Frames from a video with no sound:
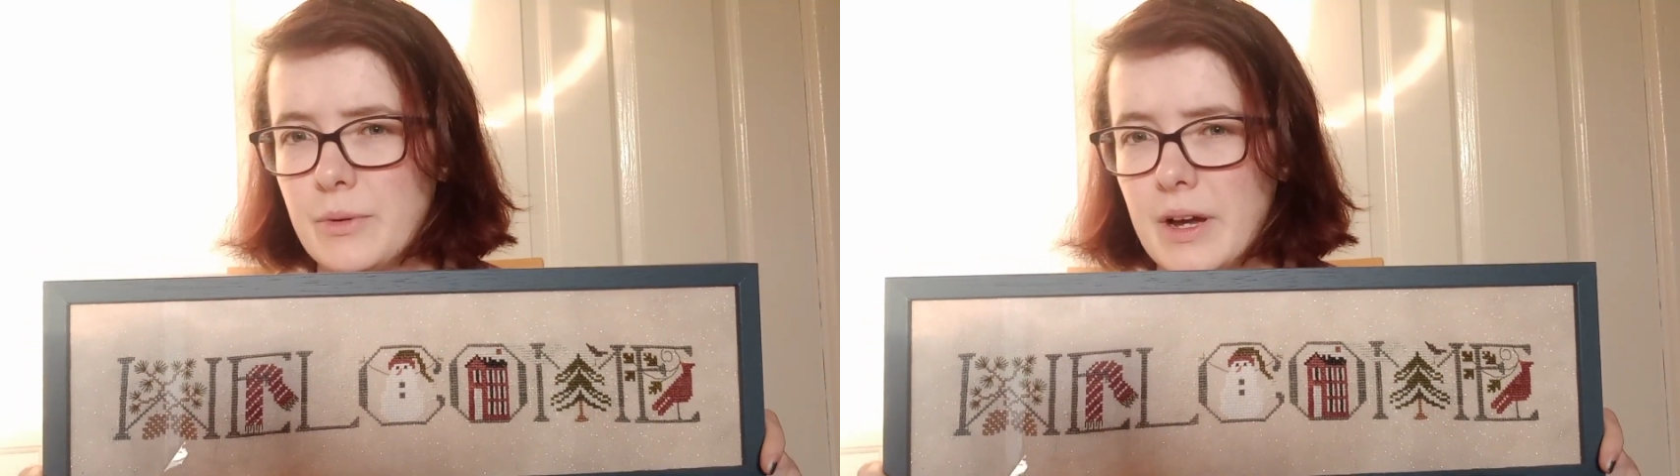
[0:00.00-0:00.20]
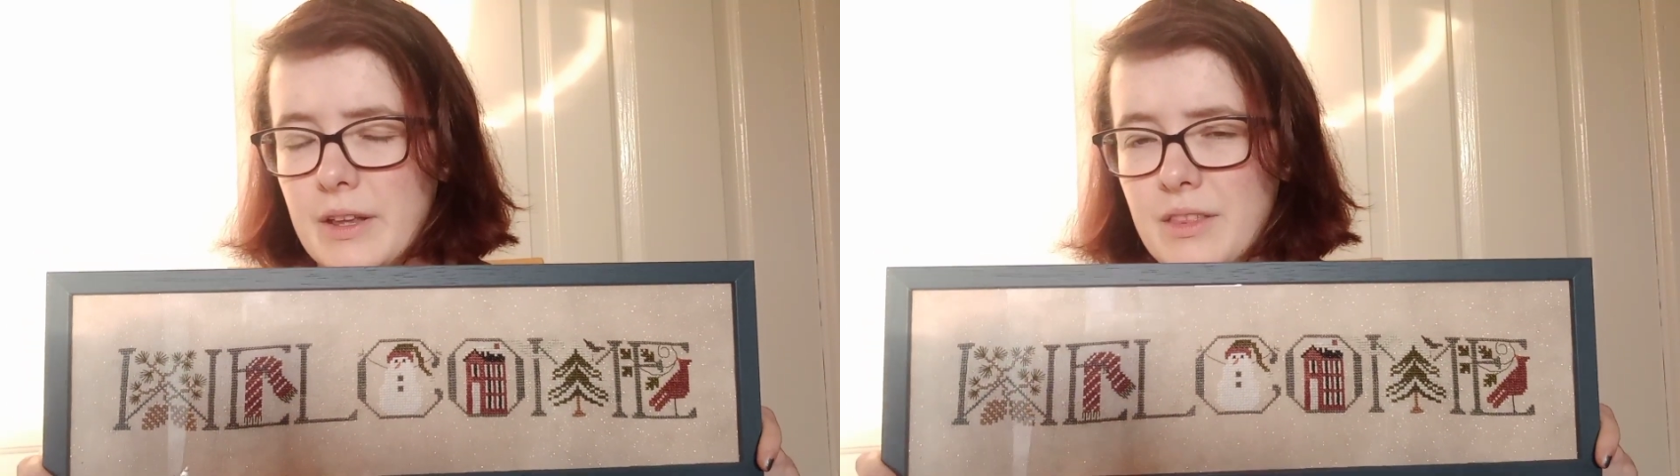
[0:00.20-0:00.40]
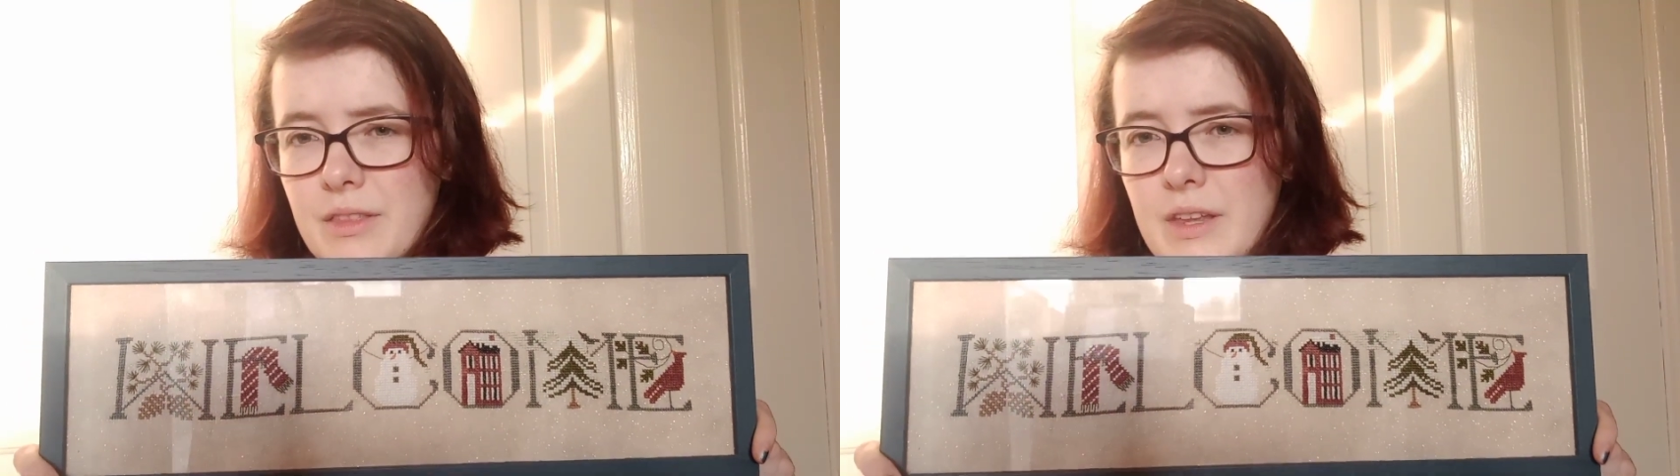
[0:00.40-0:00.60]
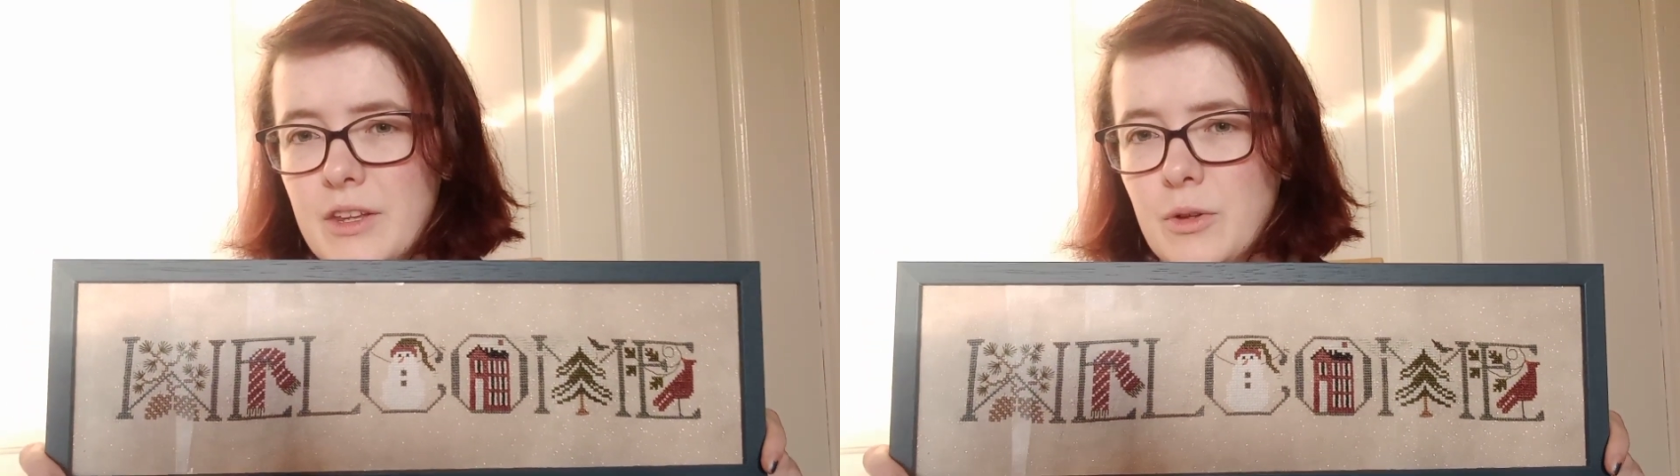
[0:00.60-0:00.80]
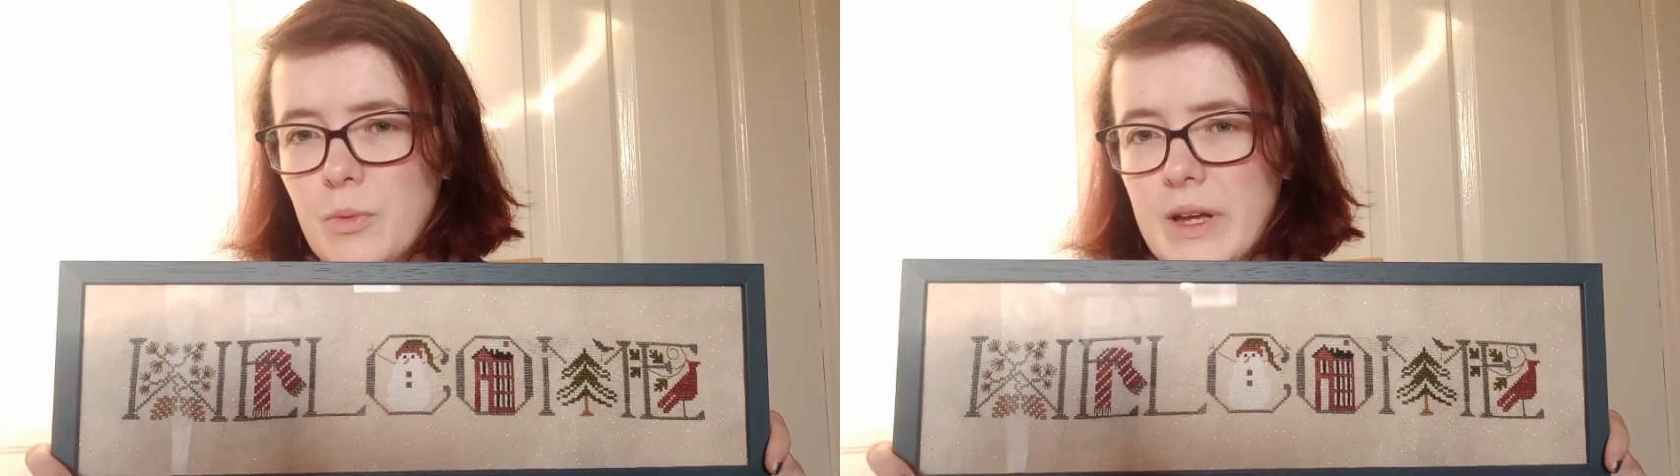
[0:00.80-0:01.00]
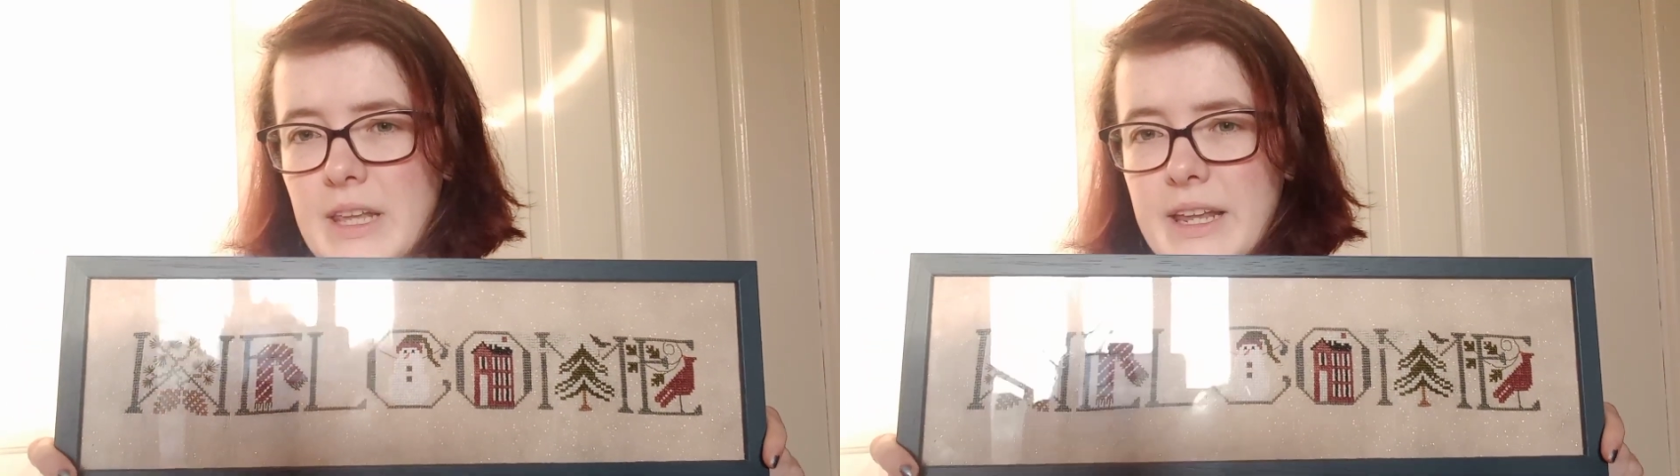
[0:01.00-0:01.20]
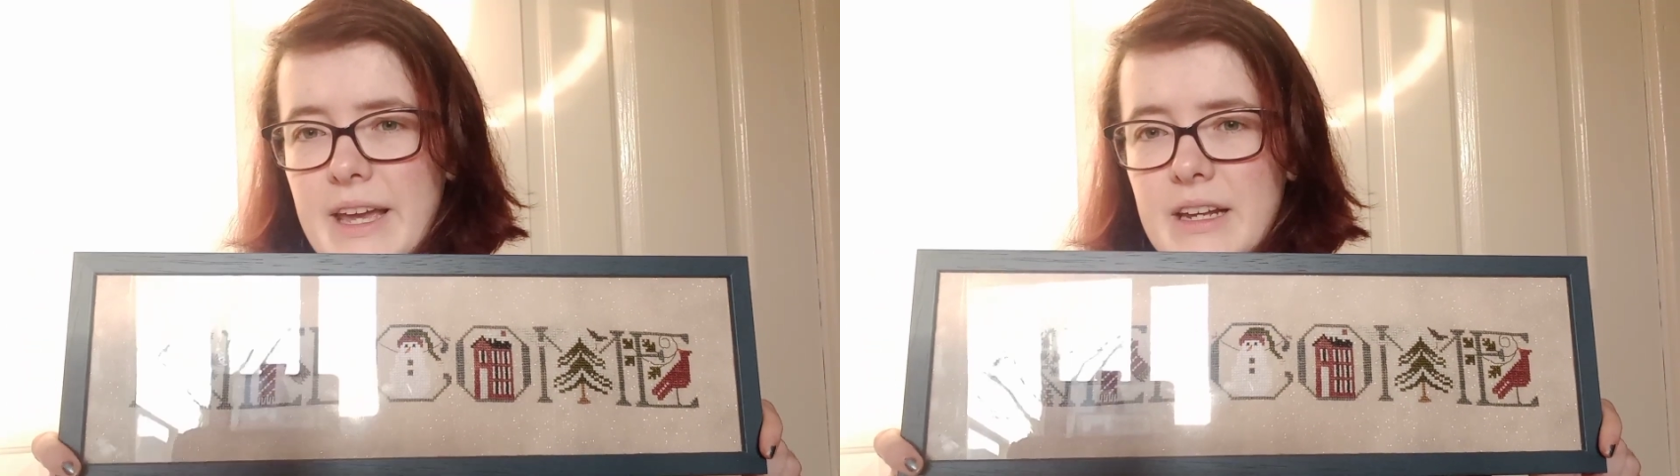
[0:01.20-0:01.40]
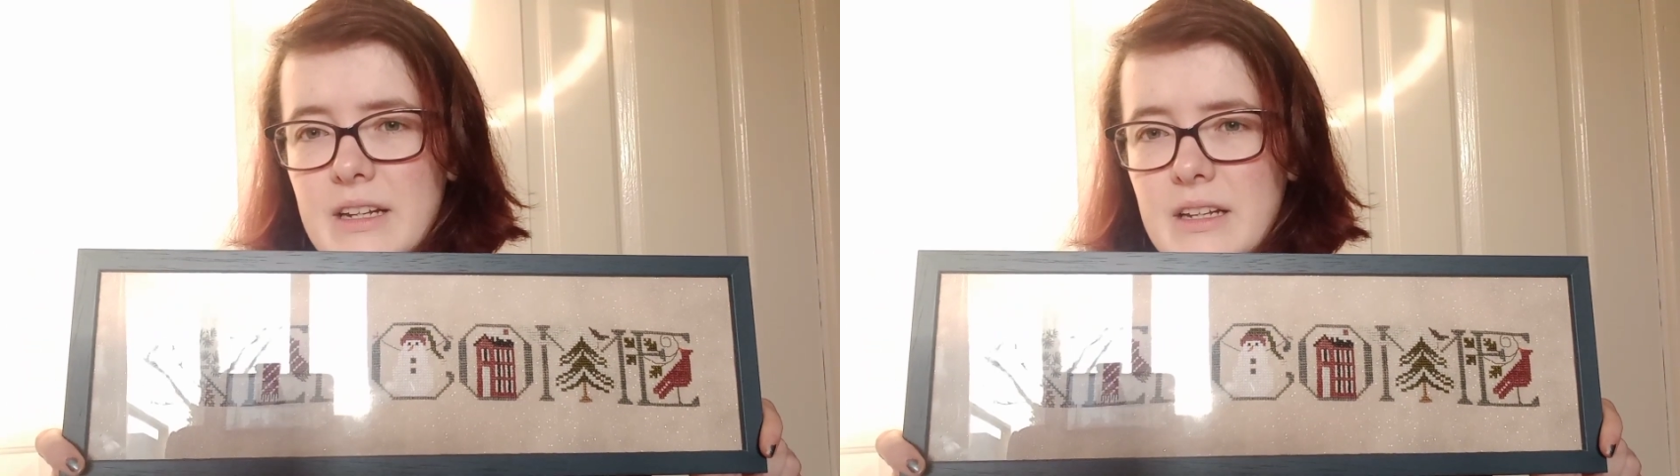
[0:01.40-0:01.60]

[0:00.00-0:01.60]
I think you will get